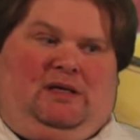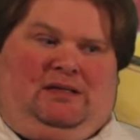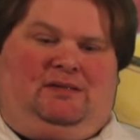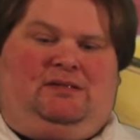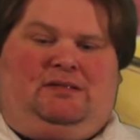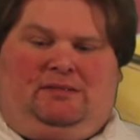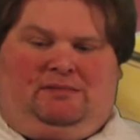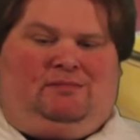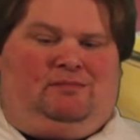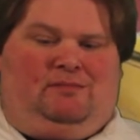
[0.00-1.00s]

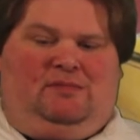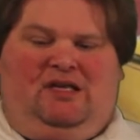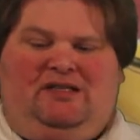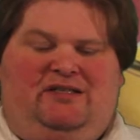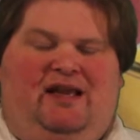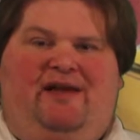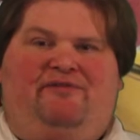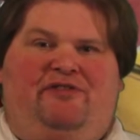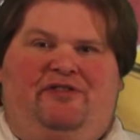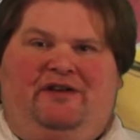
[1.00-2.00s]
It doesn't
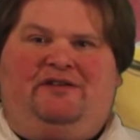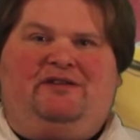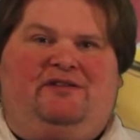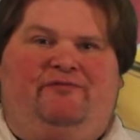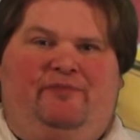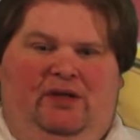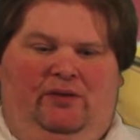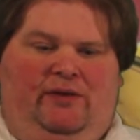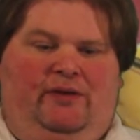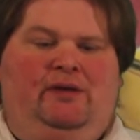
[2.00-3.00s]
have the thickness of
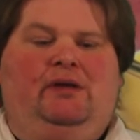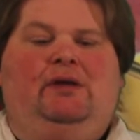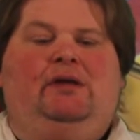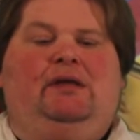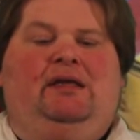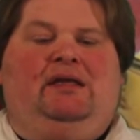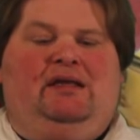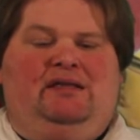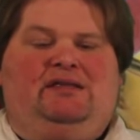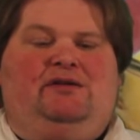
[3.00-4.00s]
milk. It
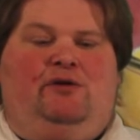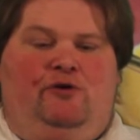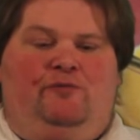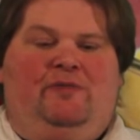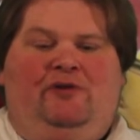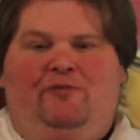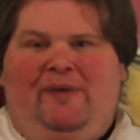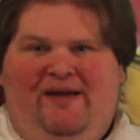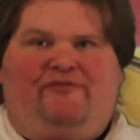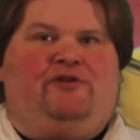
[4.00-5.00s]
is an oat milk
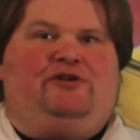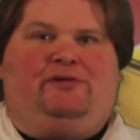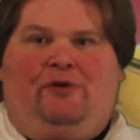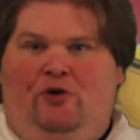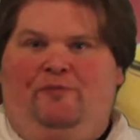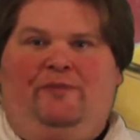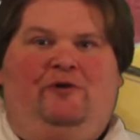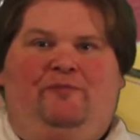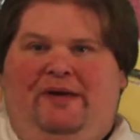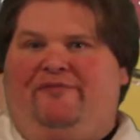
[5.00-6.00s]
beverage. An oat
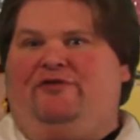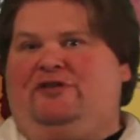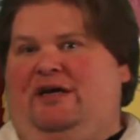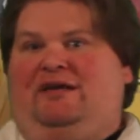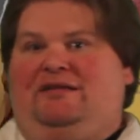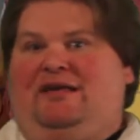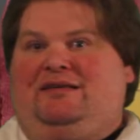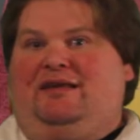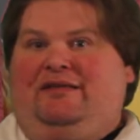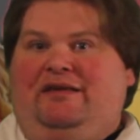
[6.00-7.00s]
milk beverage kind of
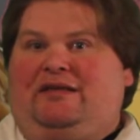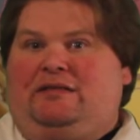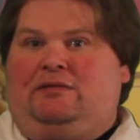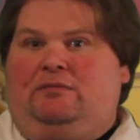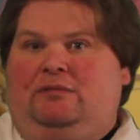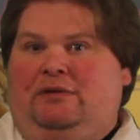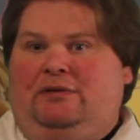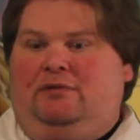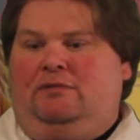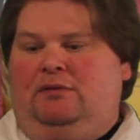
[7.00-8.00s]
tastes like this. You
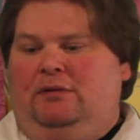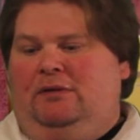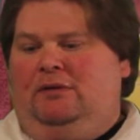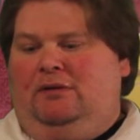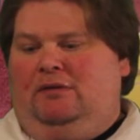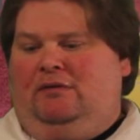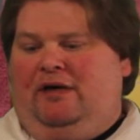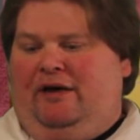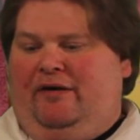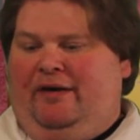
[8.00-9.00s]
know,
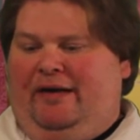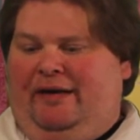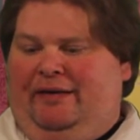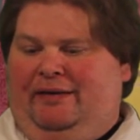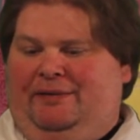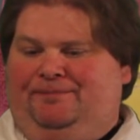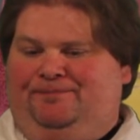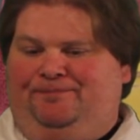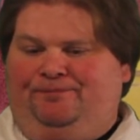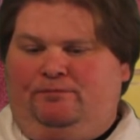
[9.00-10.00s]
they're a um,